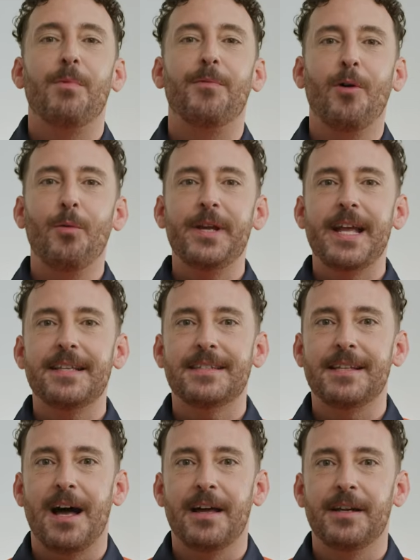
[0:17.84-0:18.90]
Before we get
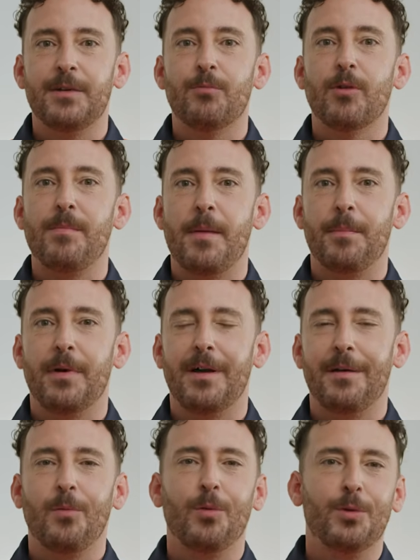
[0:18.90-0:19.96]
started, remember,
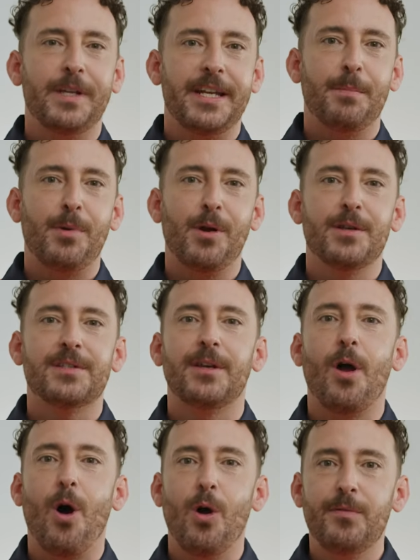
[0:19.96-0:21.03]
we'll need a
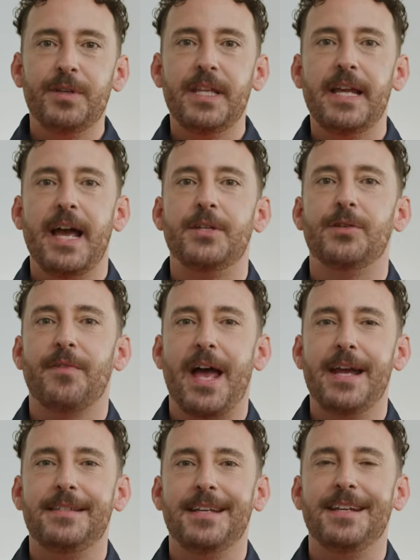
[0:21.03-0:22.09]
person over the age of
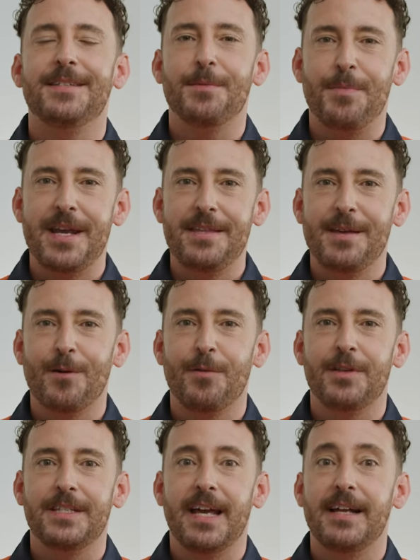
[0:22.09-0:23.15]
18 to be there
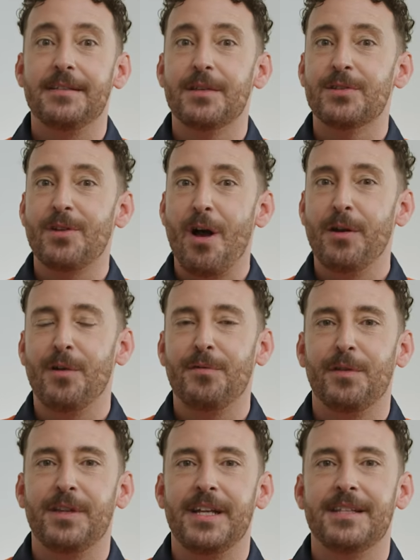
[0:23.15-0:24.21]
on the day to sign
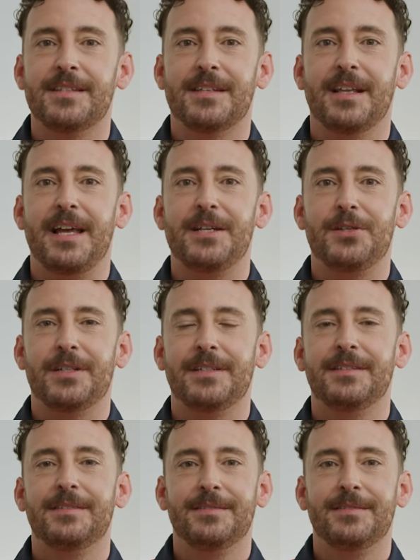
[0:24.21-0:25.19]
off on the installation.